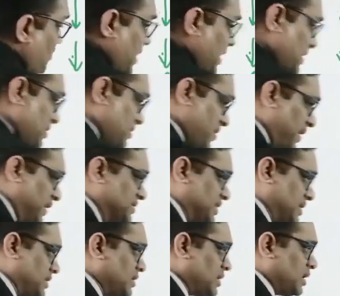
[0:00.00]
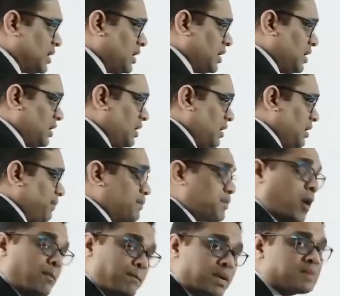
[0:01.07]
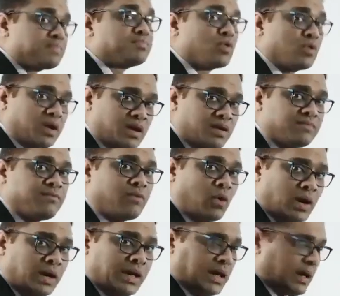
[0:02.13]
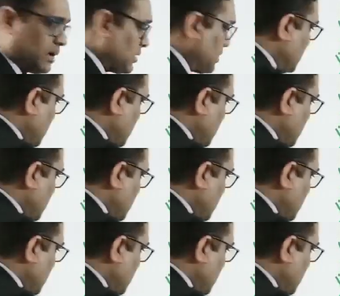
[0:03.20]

by increasing proper protein folding,